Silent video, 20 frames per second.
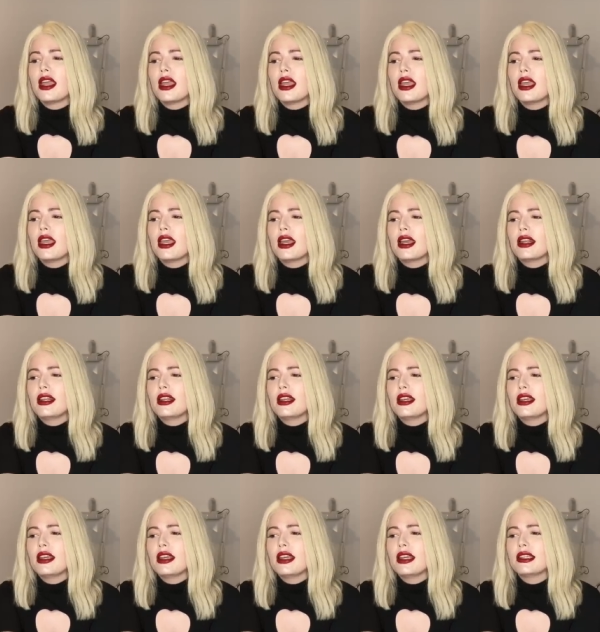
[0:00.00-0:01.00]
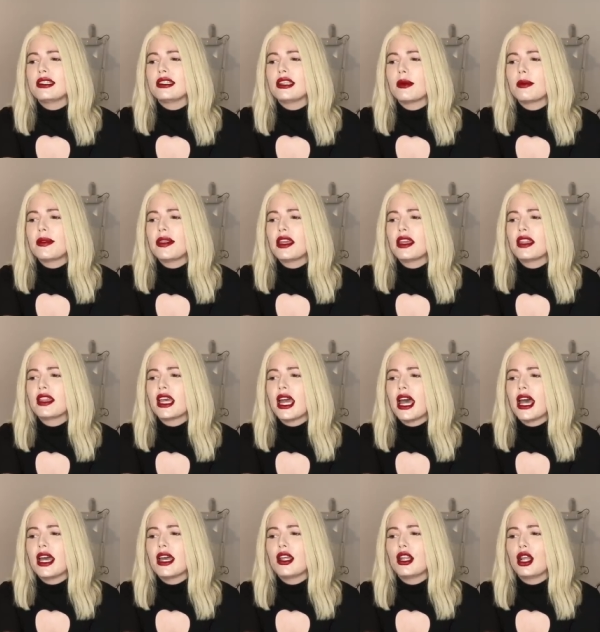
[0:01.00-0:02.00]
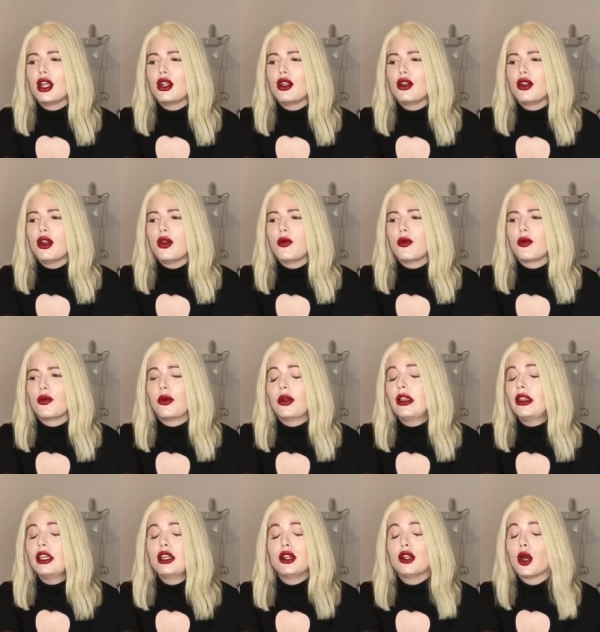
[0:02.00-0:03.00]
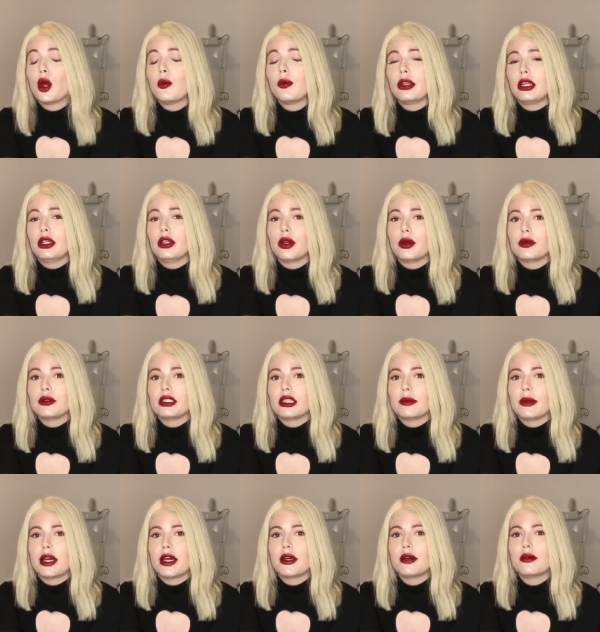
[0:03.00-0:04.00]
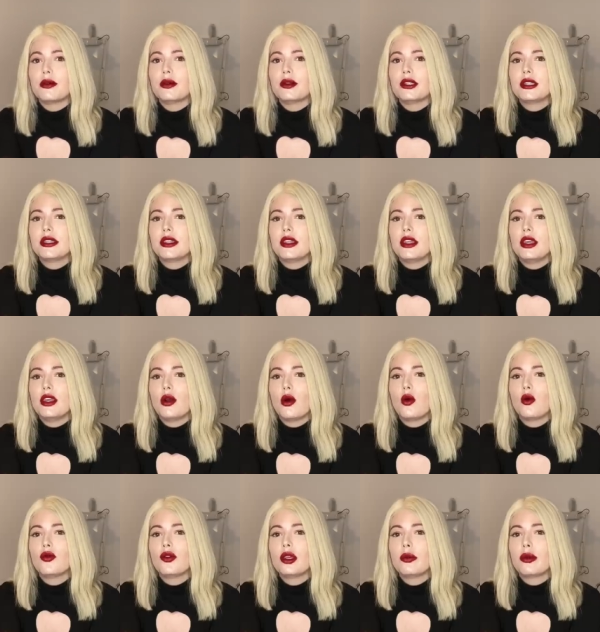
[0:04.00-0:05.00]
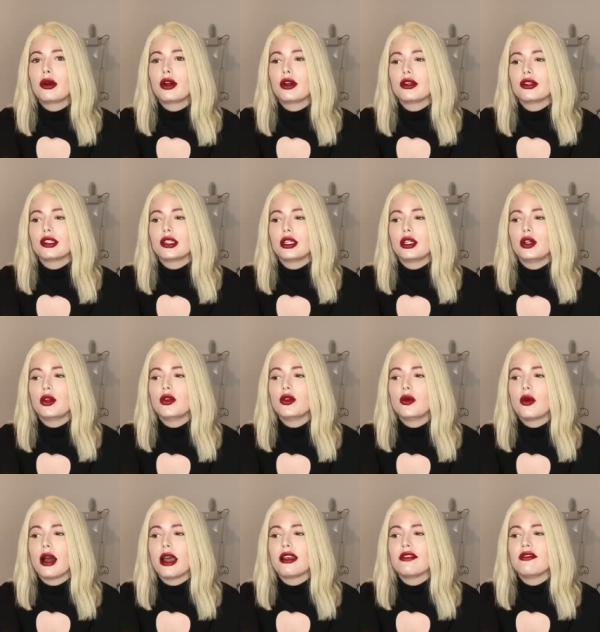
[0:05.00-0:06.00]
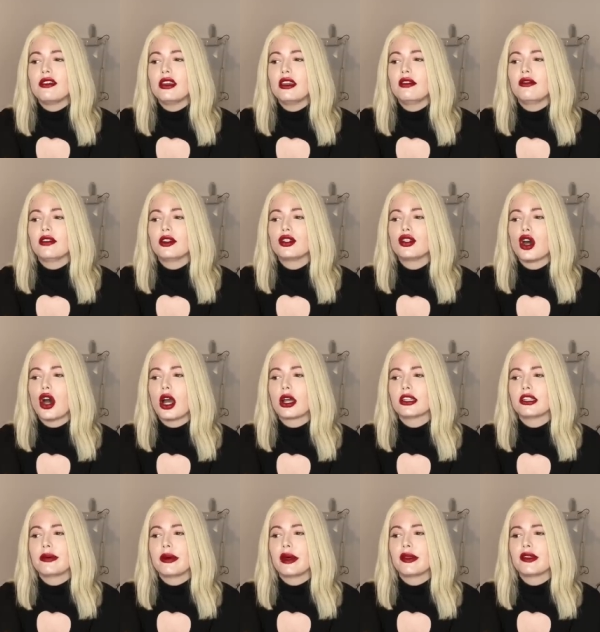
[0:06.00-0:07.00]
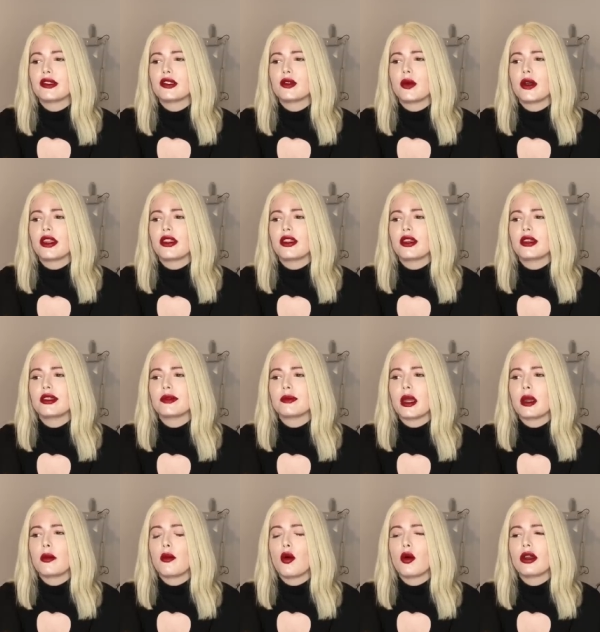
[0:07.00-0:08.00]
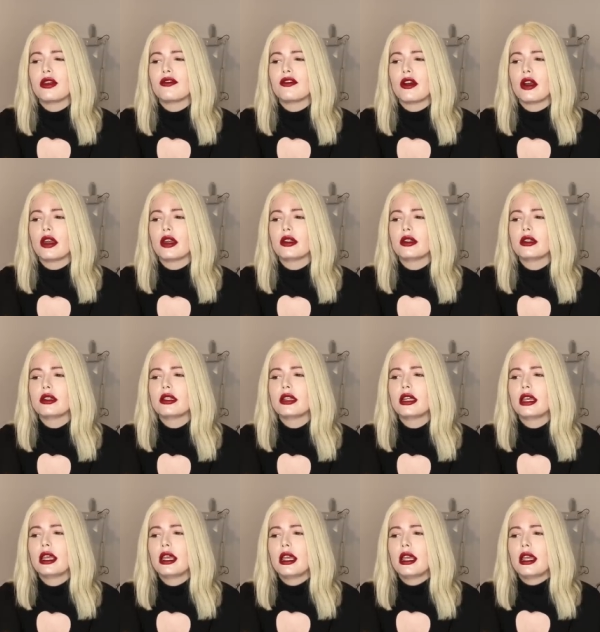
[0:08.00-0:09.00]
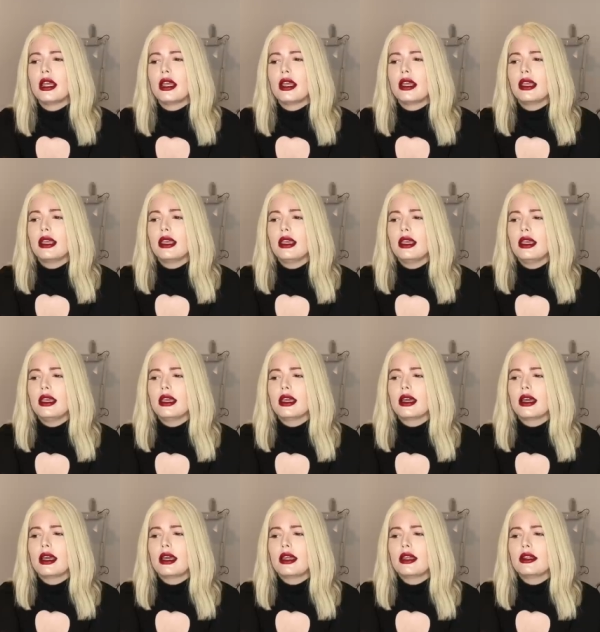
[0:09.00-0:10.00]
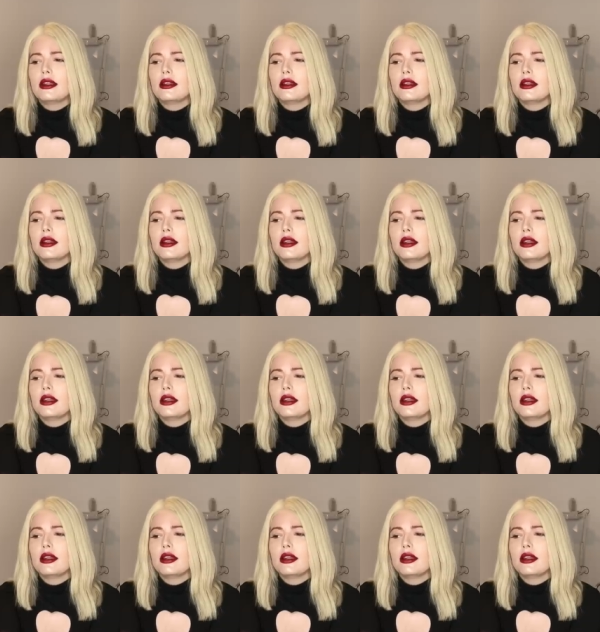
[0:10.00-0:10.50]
and it's something that really nobody knows about. The only person who I've even talked about this with is my boyfriend. And